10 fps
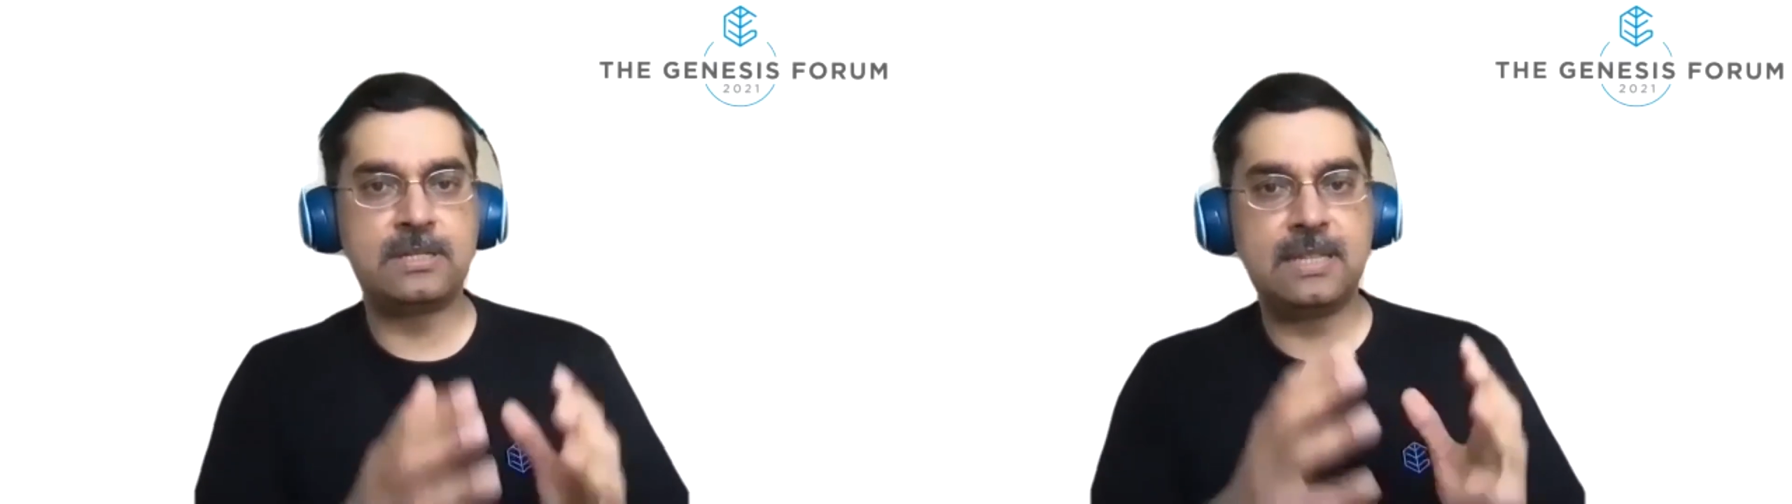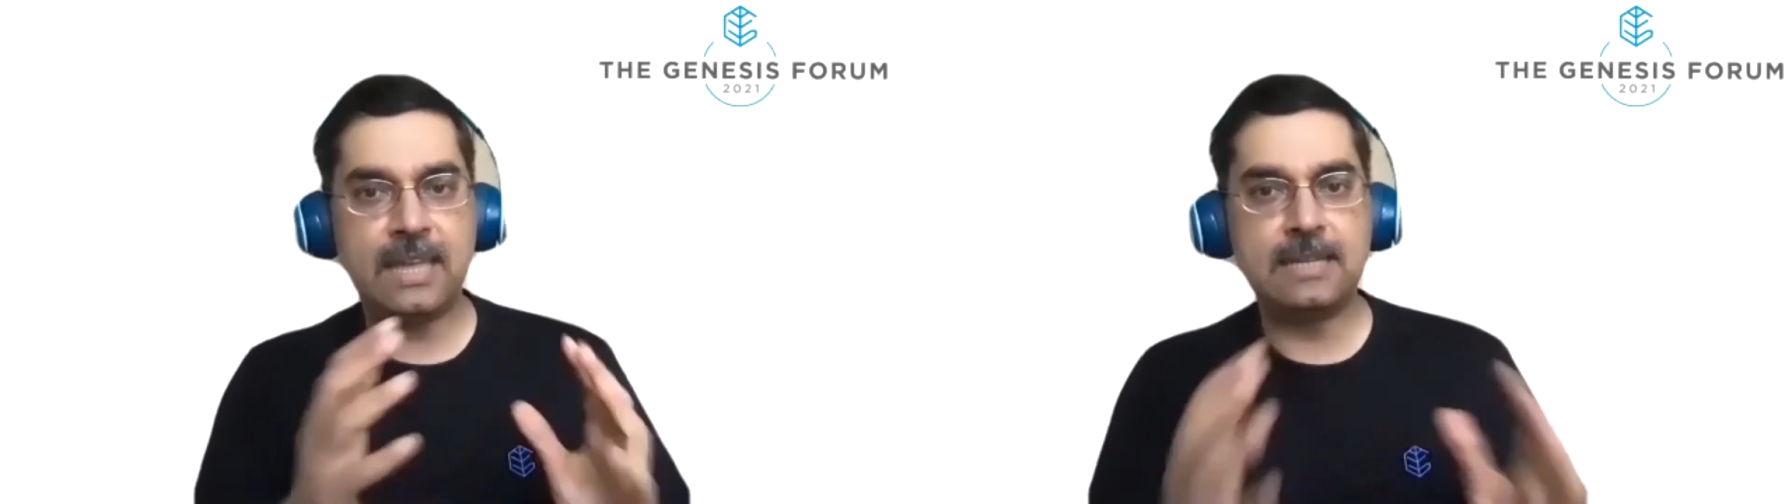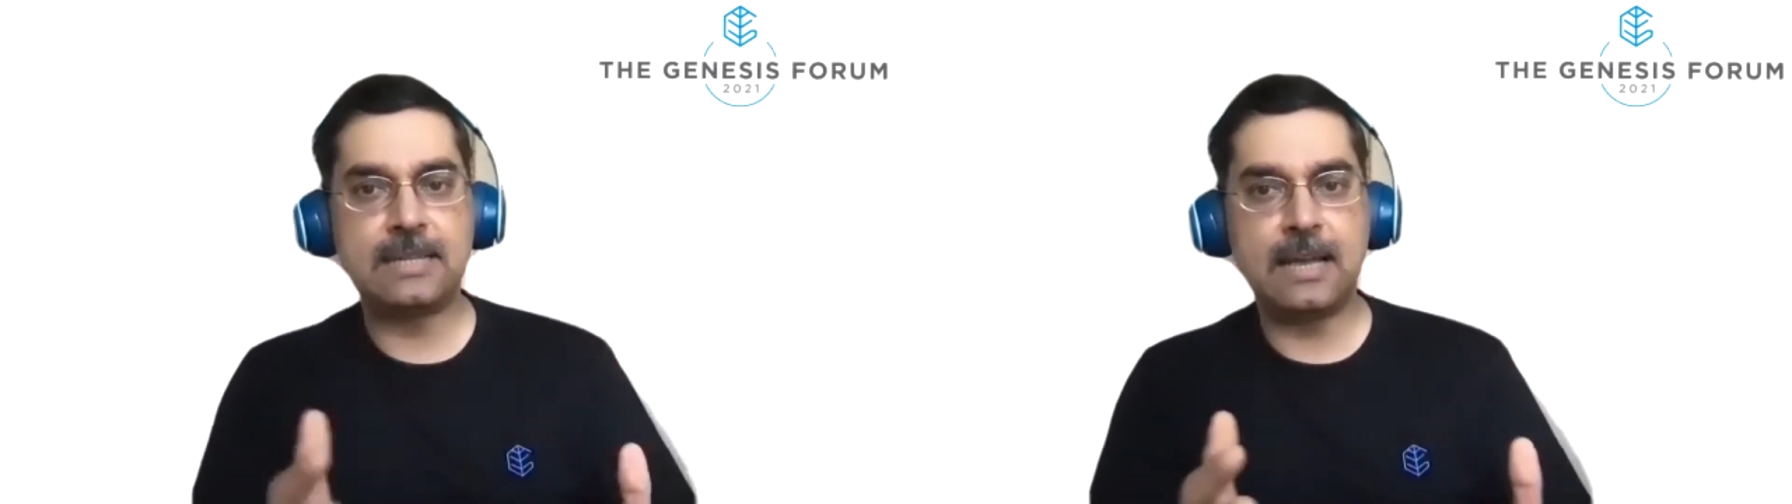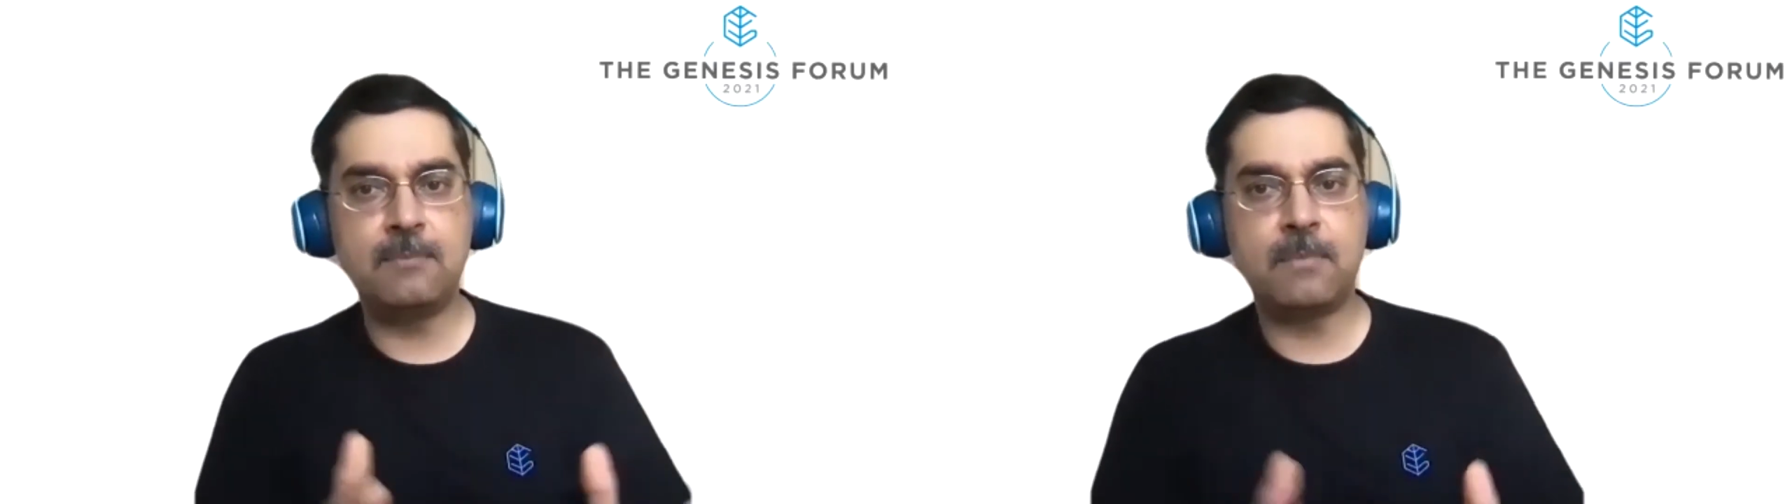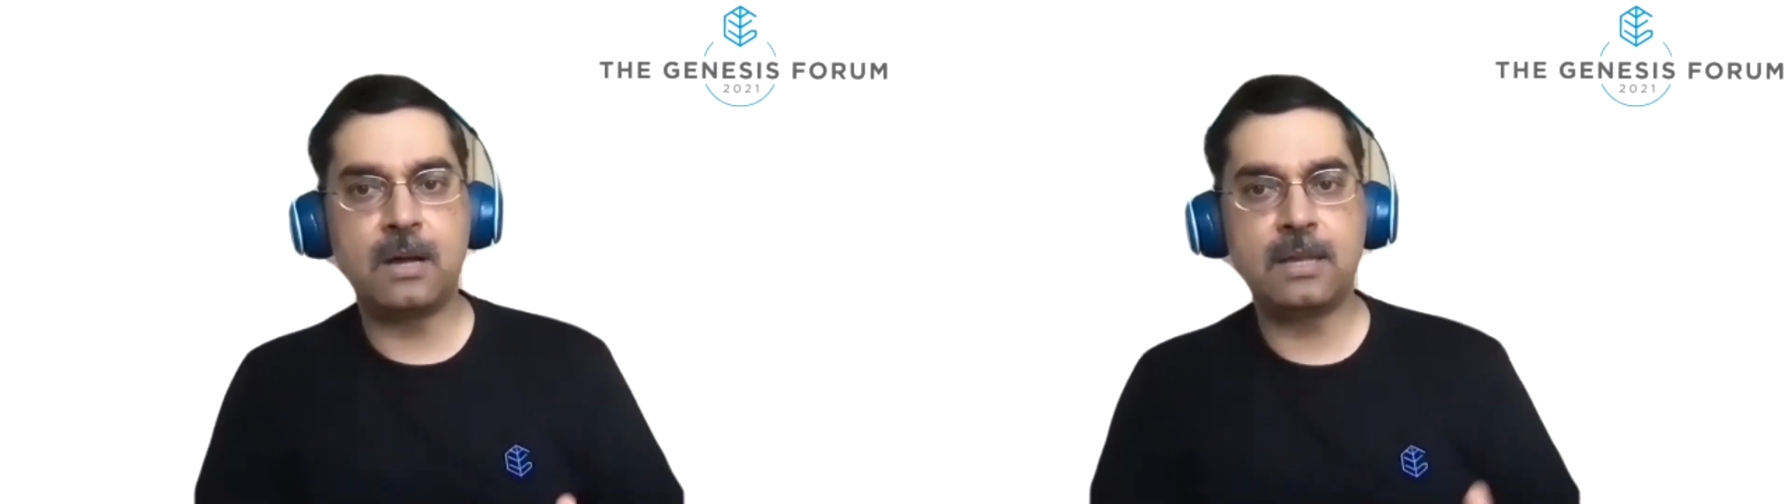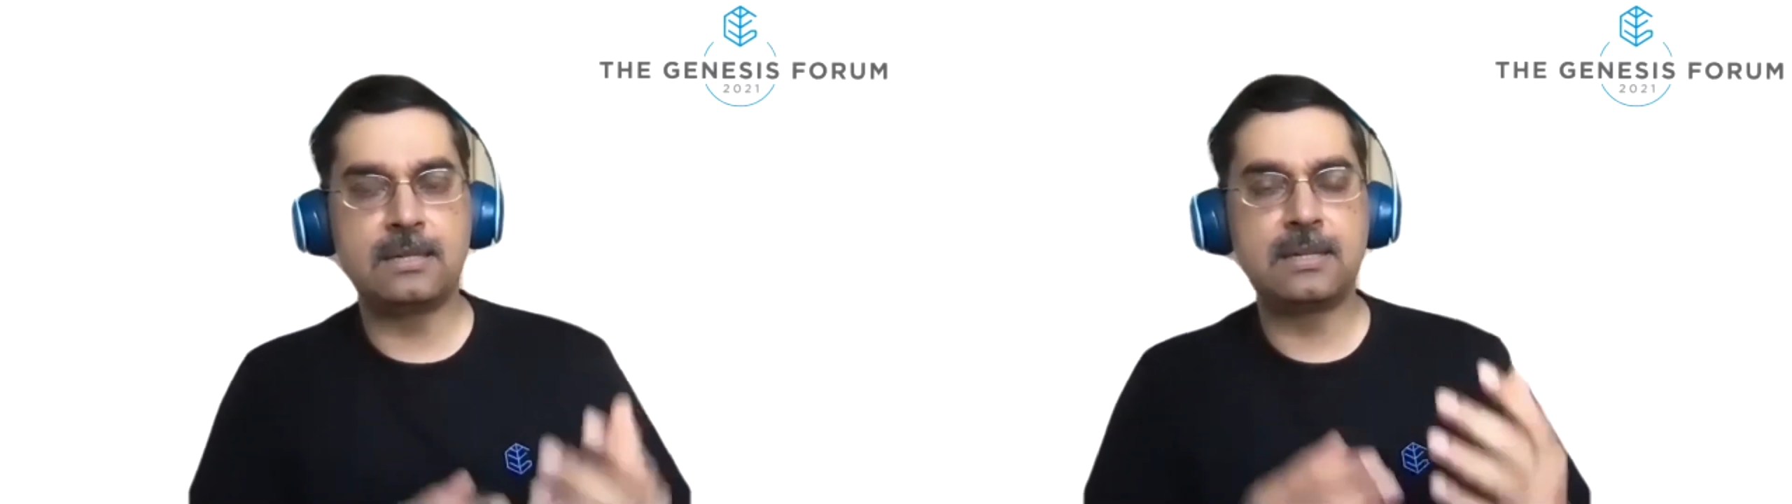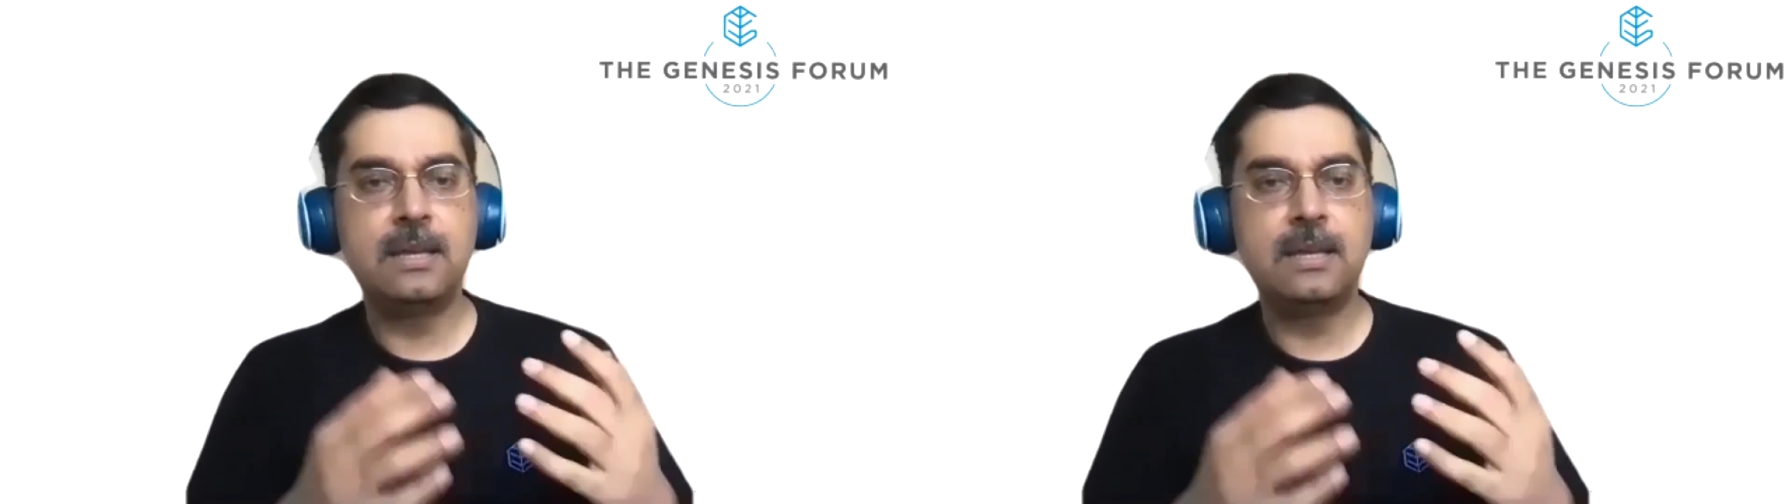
the entire market